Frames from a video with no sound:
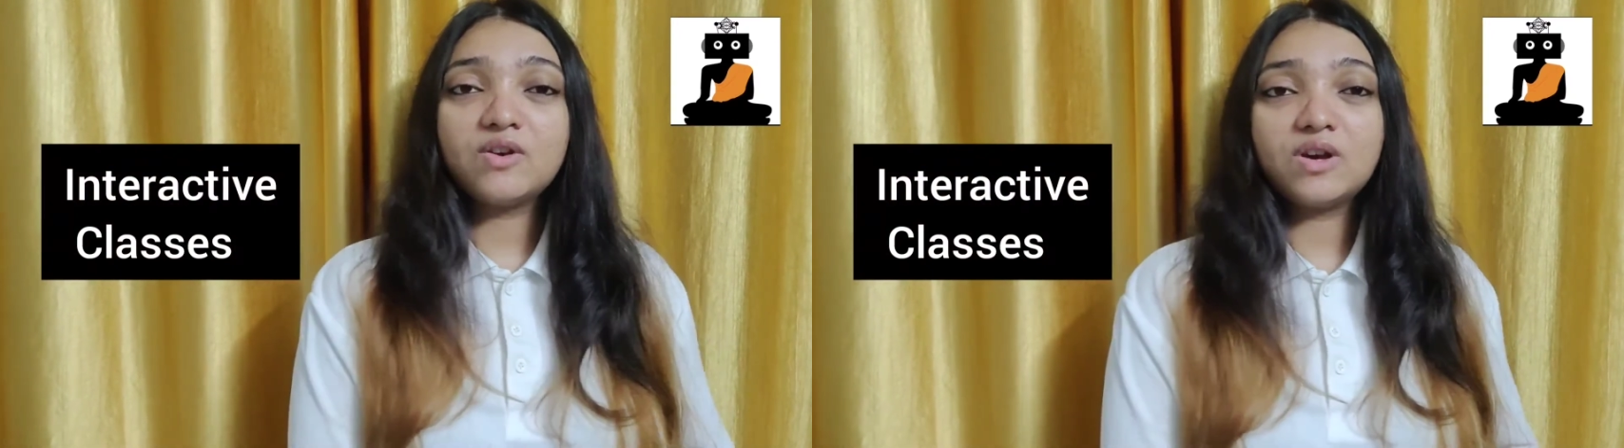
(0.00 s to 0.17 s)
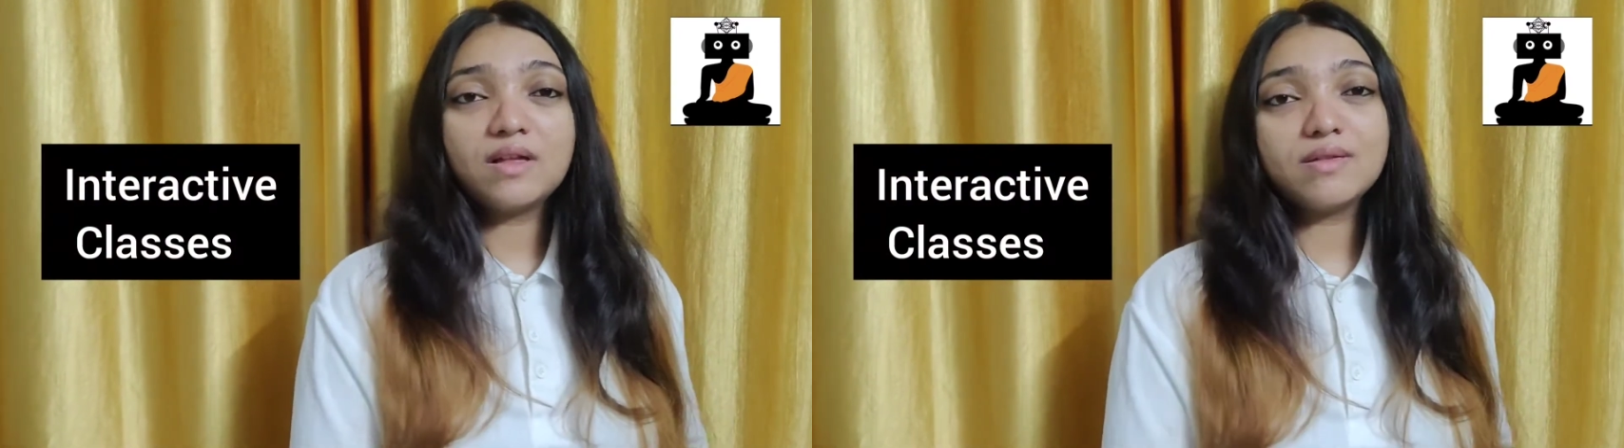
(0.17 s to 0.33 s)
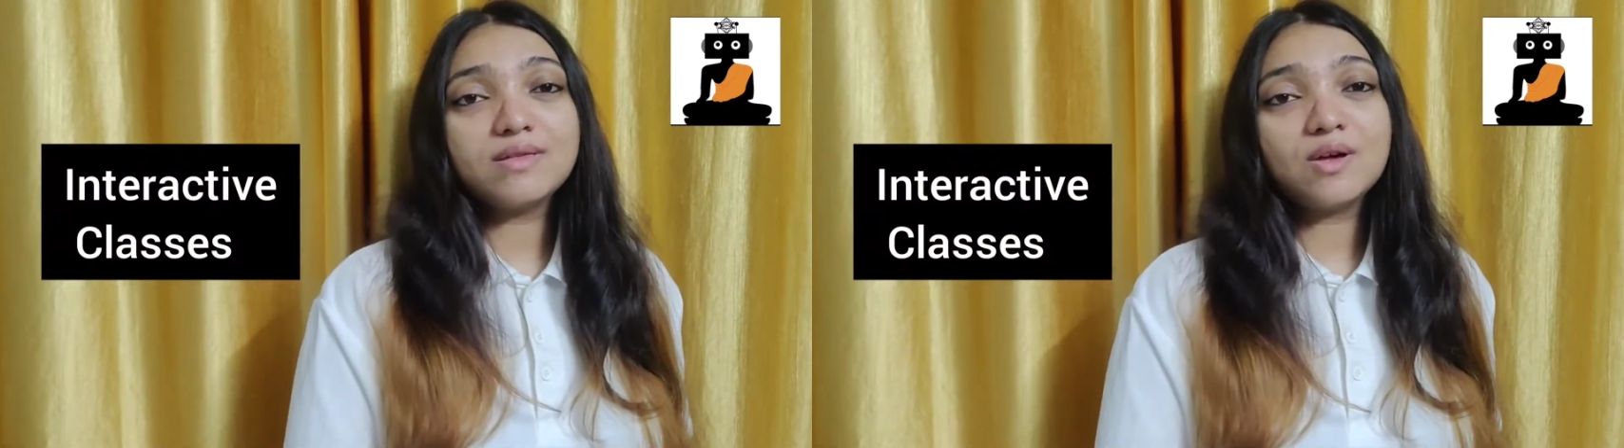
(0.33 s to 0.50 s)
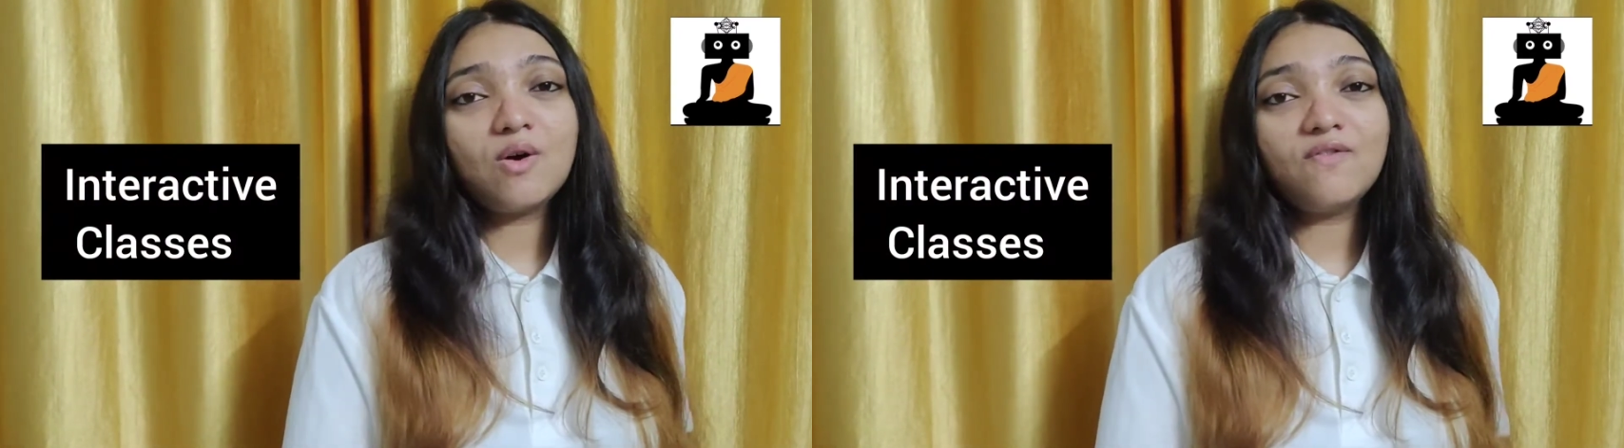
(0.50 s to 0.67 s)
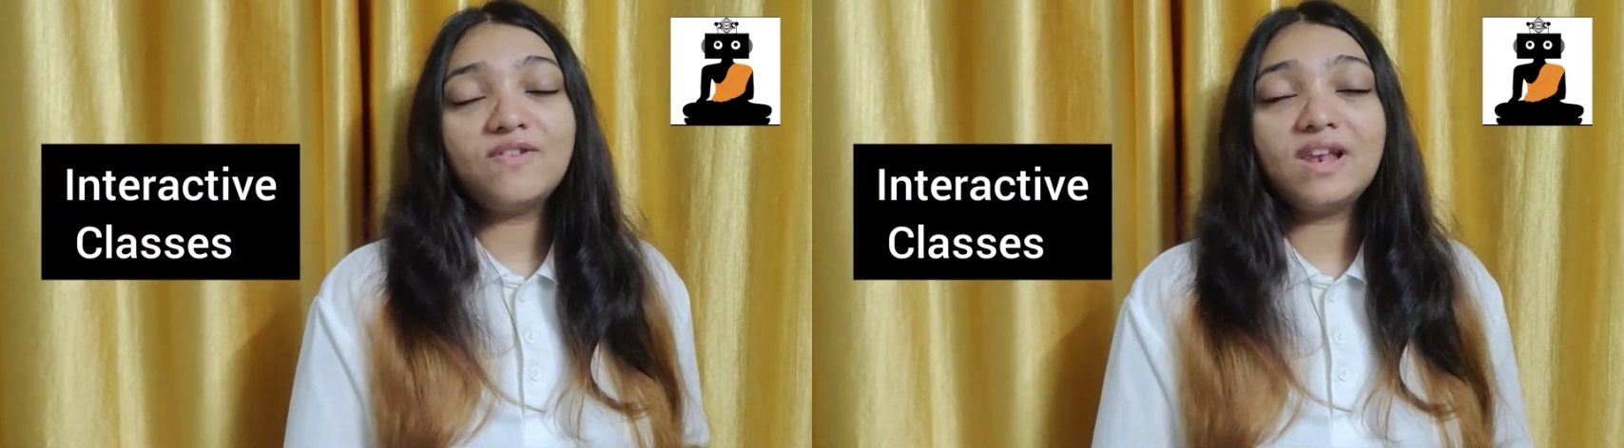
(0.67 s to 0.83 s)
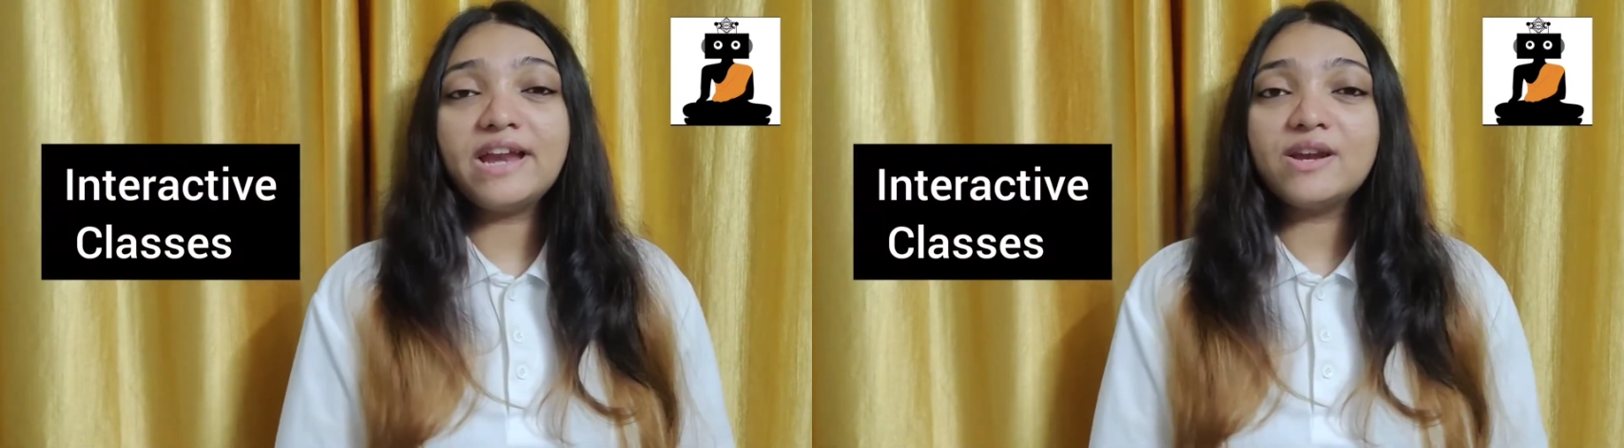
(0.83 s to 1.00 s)
classes are
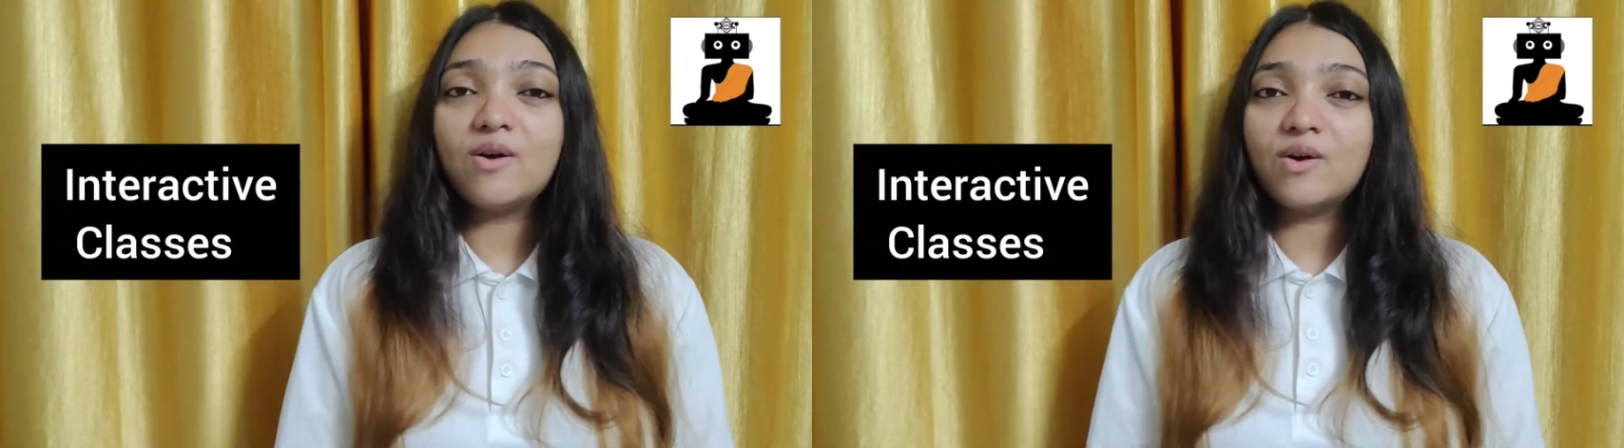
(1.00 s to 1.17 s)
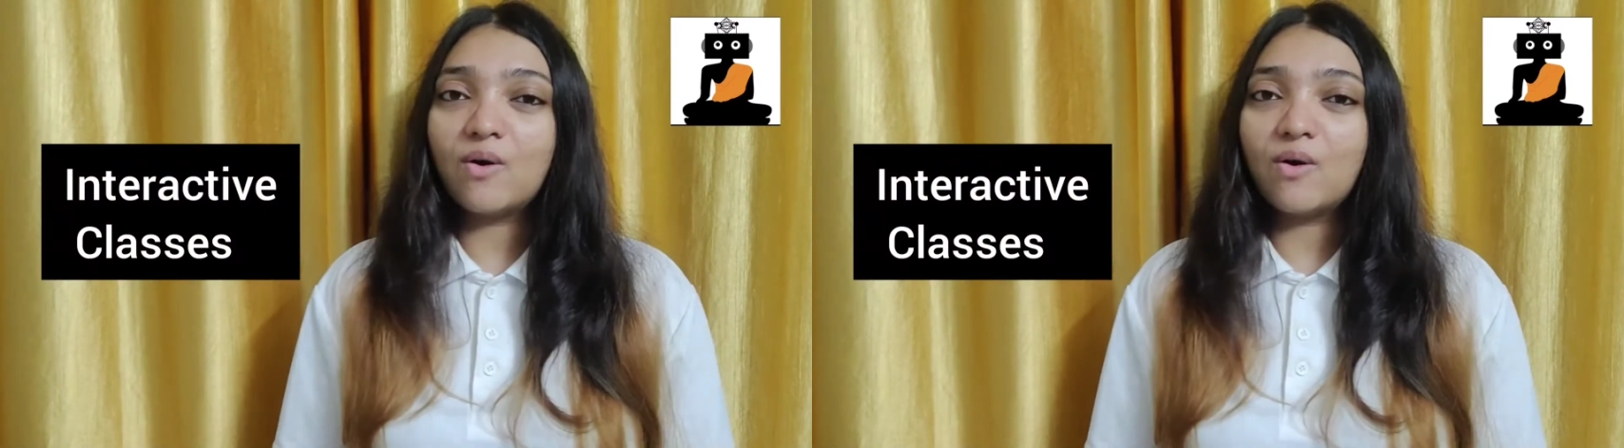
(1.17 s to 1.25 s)
offline or